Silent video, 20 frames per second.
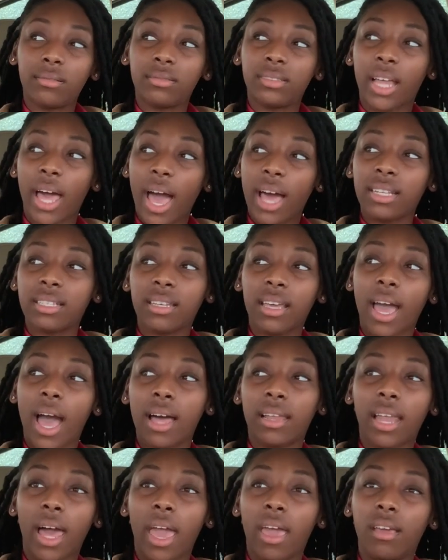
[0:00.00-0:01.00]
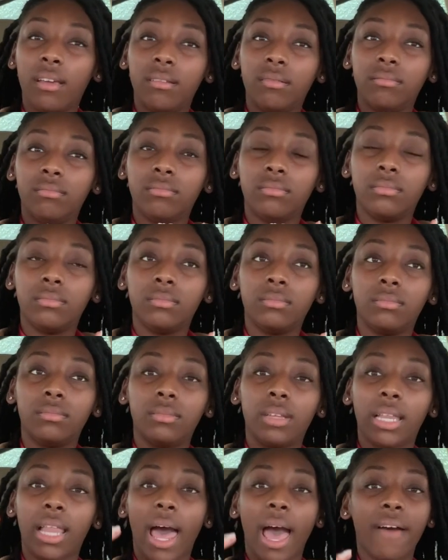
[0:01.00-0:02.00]
Like, I got, like,
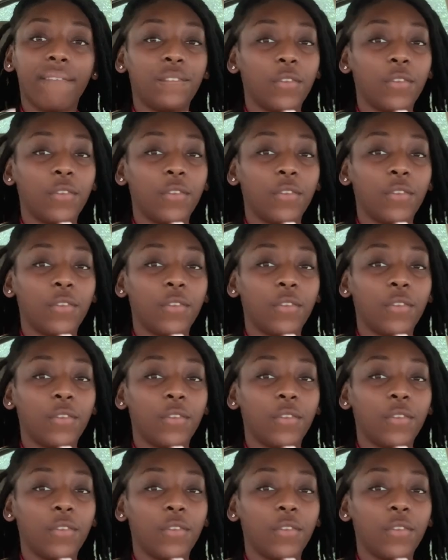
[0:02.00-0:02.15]
I